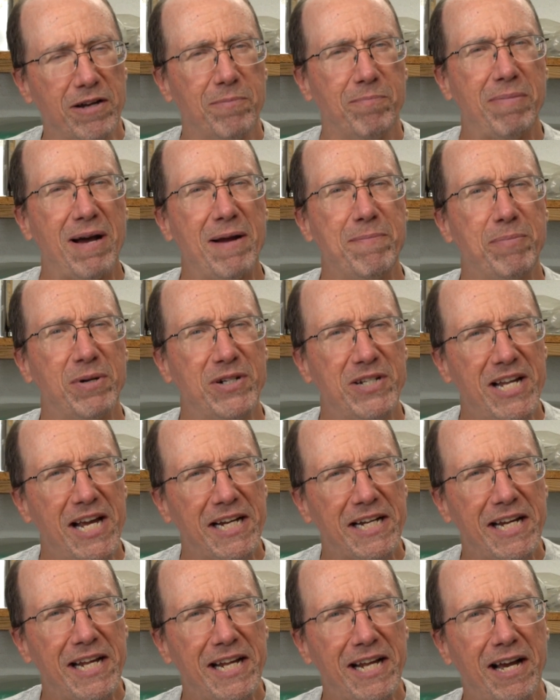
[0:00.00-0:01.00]
And by
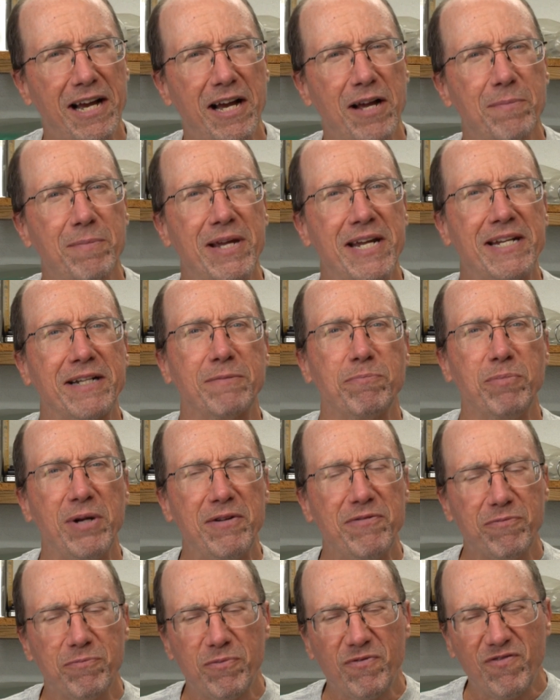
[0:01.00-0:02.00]
protecting it, I mean
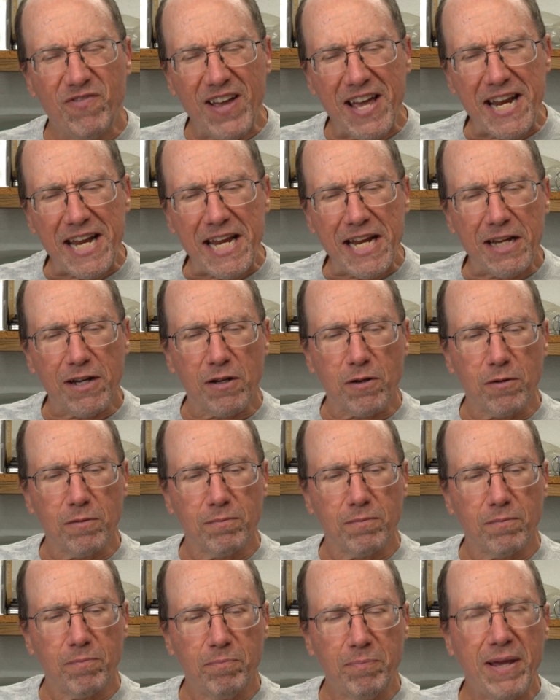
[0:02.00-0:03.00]
preventing
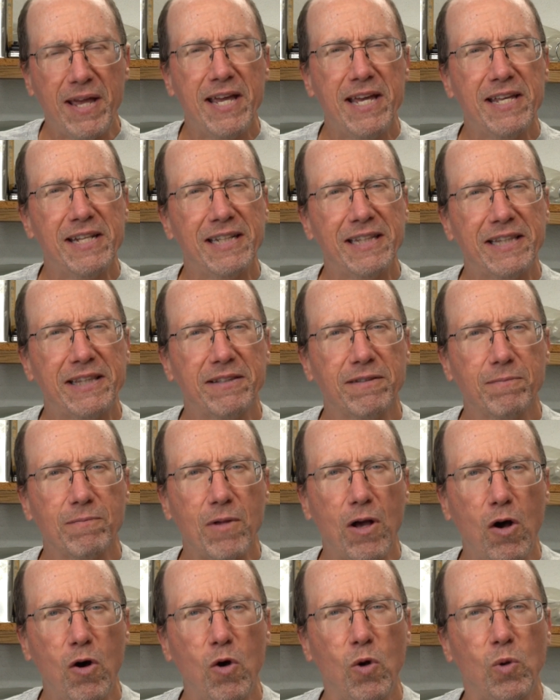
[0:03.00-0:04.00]

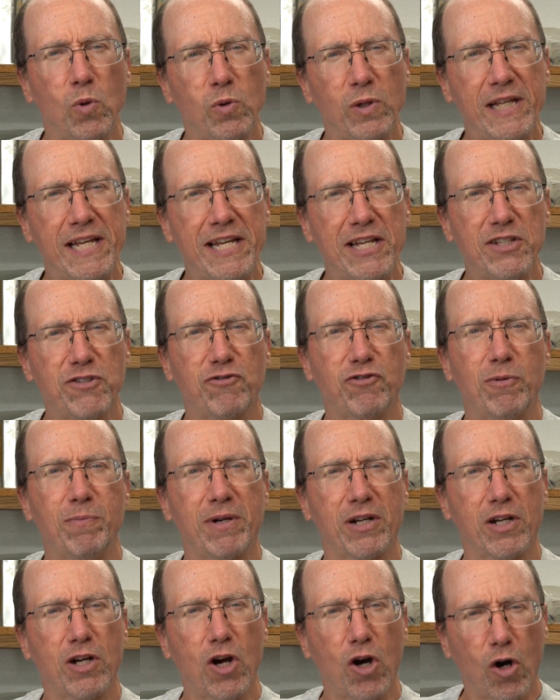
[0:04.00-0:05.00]
pinhole leaks from
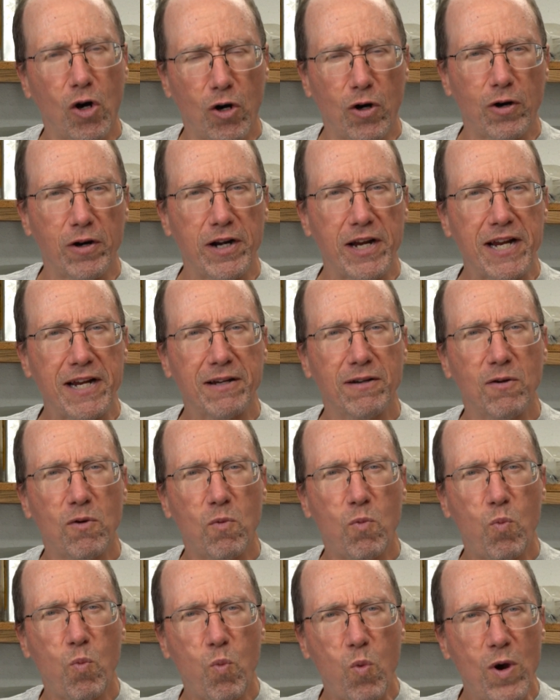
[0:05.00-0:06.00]
occurring
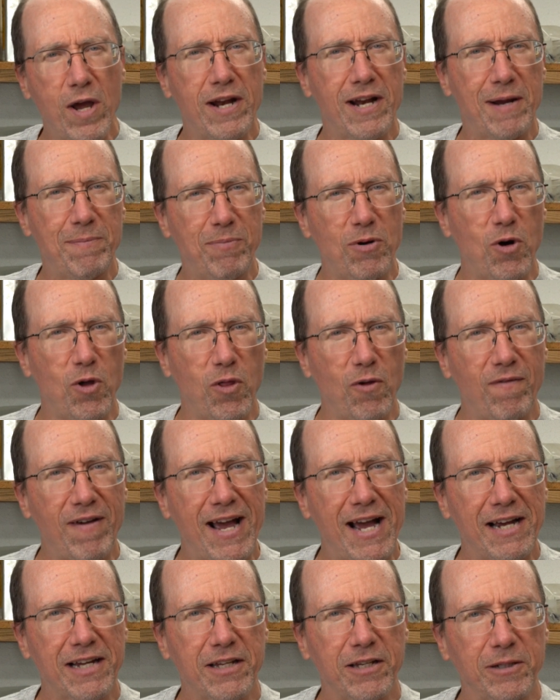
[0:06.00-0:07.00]
when I pull the
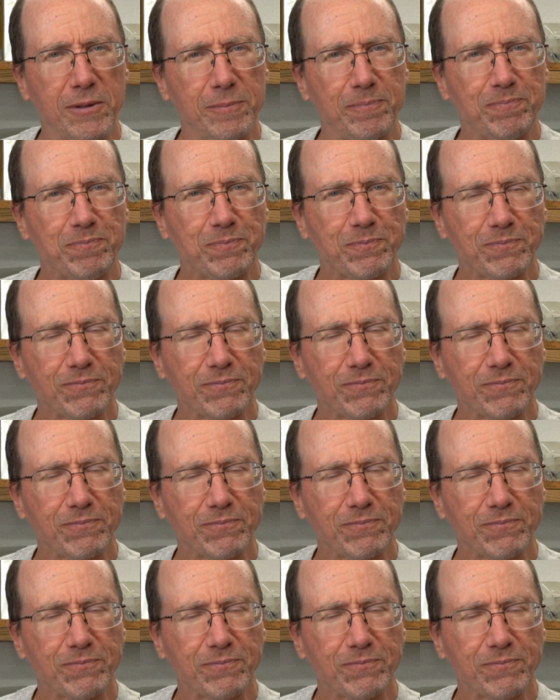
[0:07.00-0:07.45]
vacuum.